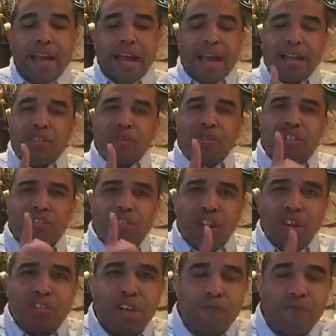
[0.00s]
And so it
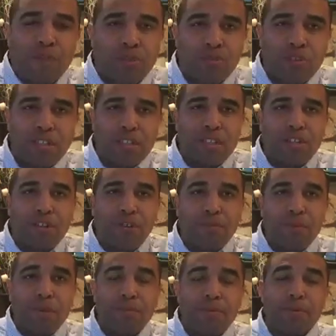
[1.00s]
starts off with trusting your
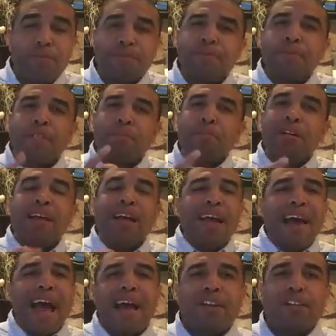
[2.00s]
people. But
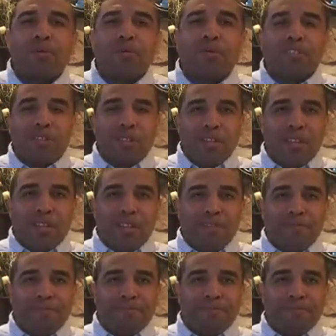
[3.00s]
I know what you're thinking.